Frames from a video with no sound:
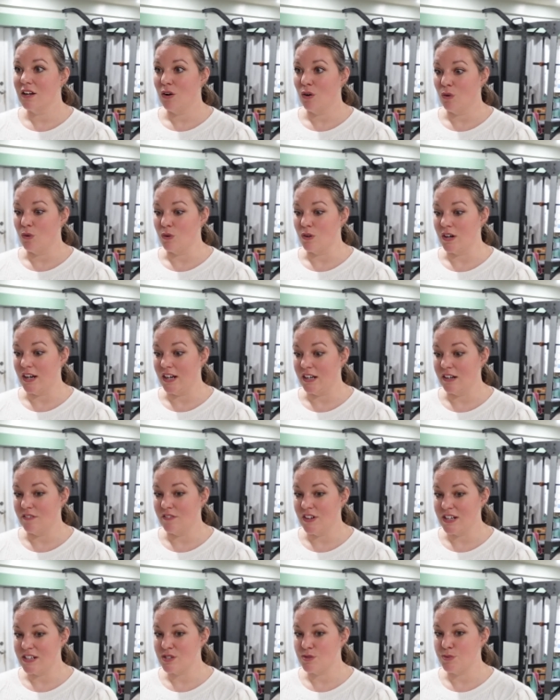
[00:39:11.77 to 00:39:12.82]
or end of
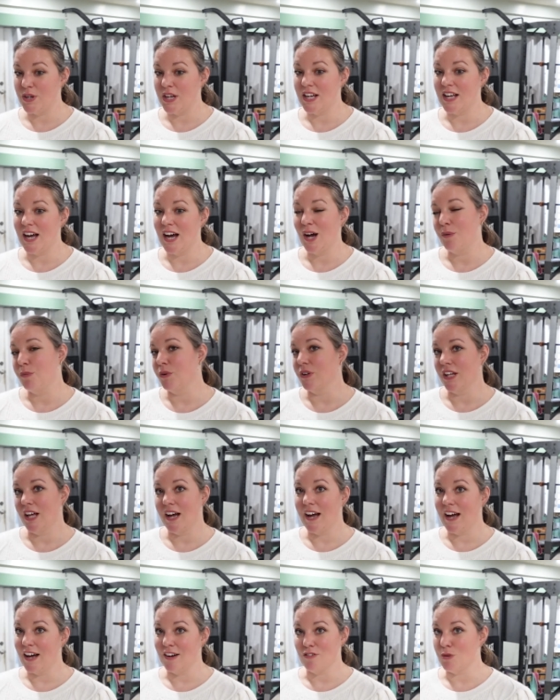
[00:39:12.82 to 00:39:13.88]
next week, I will not
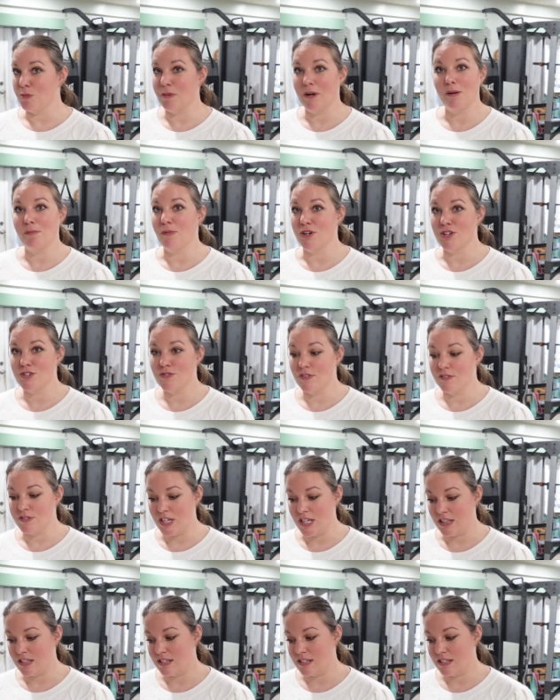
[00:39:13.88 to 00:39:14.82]
have it by March 15th,